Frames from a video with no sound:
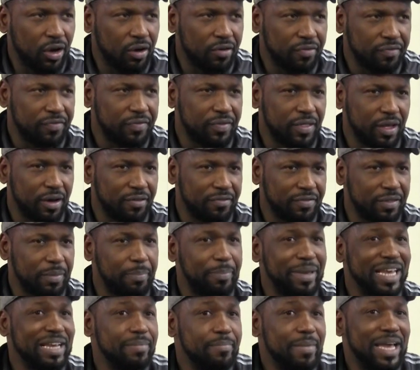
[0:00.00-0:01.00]
of the
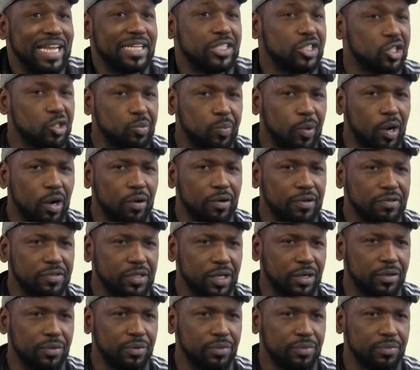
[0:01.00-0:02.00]
big men to spar with,
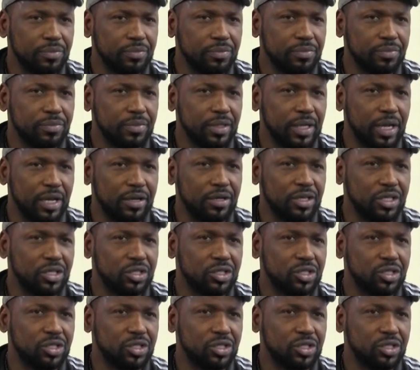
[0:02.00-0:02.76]
so, you know,